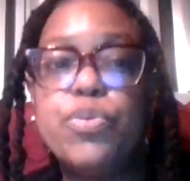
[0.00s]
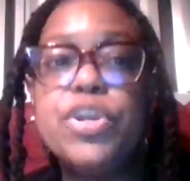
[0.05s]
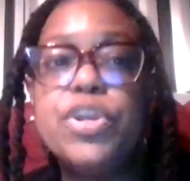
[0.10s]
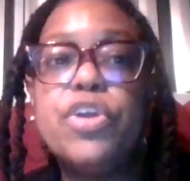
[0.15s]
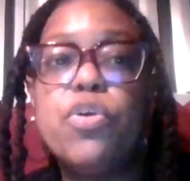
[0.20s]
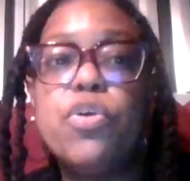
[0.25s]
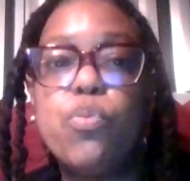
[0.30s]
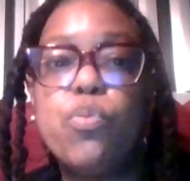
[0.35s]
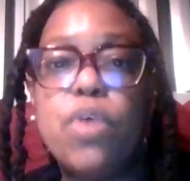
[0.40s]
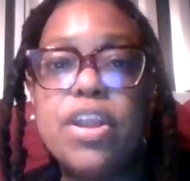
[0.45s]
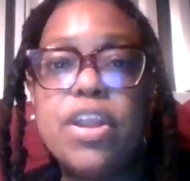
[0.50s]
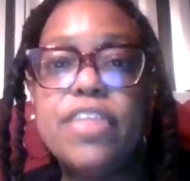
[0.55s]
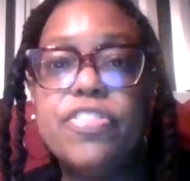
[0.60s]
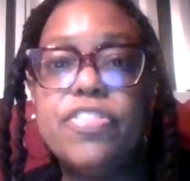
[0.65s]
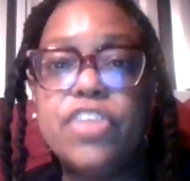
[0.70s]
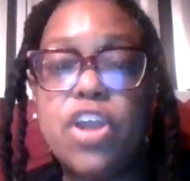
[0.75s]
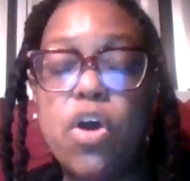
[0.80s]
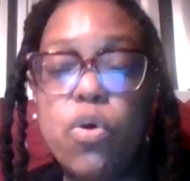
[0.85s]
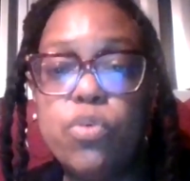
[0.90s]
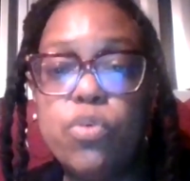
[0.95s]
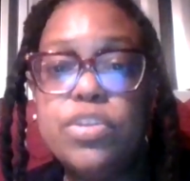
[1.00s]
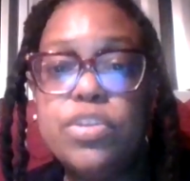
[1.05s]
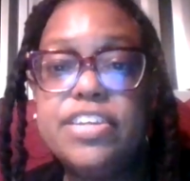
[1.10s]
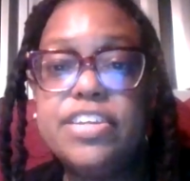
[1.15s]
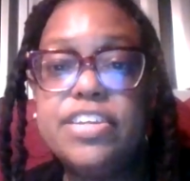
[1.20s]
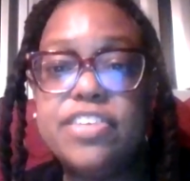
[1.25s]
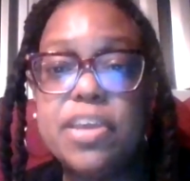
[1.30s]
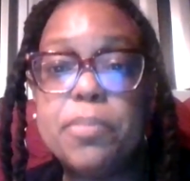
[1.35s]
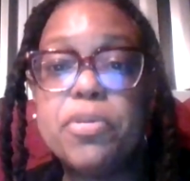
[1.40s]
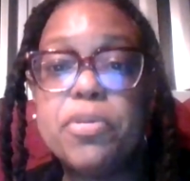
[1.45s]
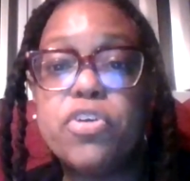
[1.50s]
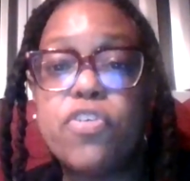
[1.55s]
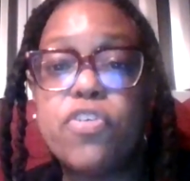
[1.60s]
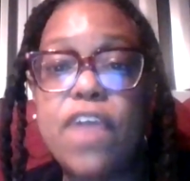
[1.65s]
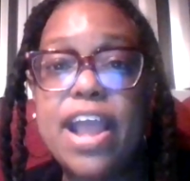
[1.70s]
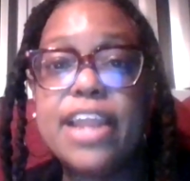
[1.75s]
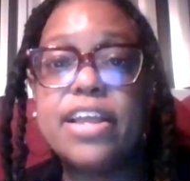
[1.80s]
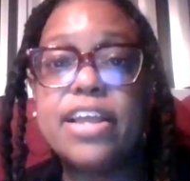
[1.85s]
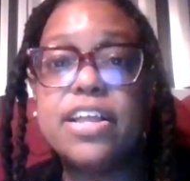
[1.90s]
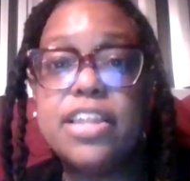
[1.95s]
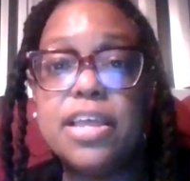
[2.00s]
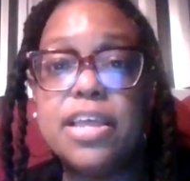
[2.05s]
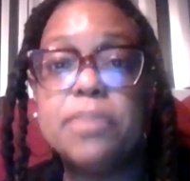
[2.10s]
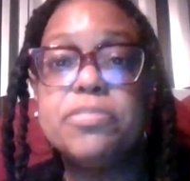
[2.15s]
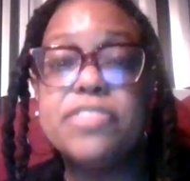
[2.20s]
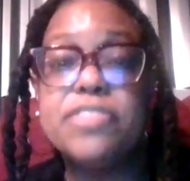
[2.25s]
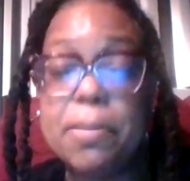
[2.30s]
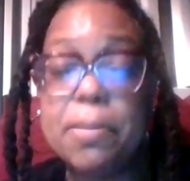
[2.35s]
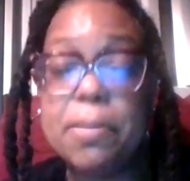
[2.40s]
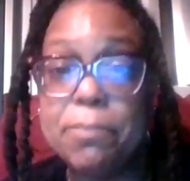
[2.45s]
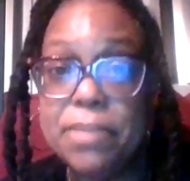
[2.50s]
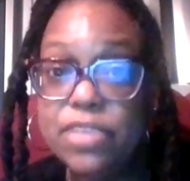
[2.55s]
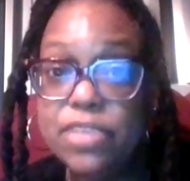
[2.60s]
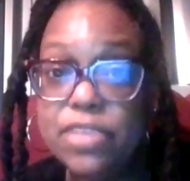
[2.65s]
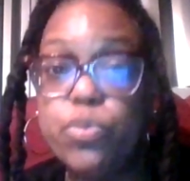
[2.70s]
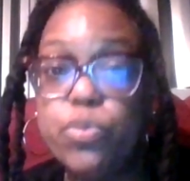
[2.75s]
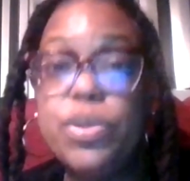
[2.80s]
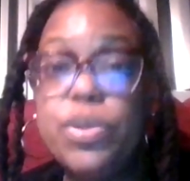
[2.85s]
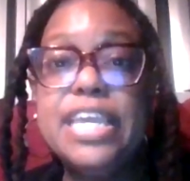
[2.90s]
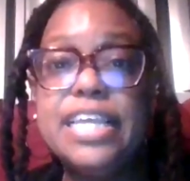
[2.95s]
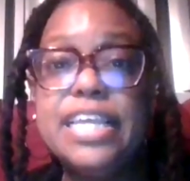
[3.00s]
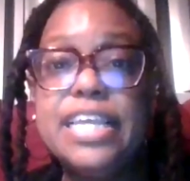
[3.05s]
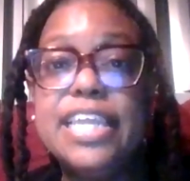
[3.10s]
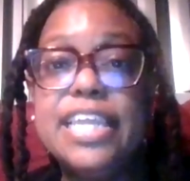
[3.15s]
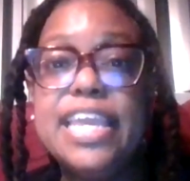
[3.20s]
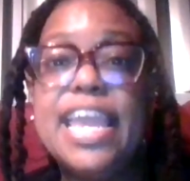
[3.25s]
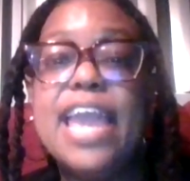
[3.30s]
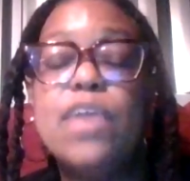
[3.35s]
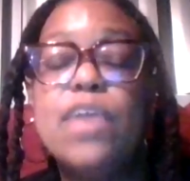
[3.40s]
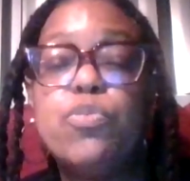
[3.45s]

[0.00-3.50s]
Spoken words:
We are one of the only Democratic clubs that meet weekly,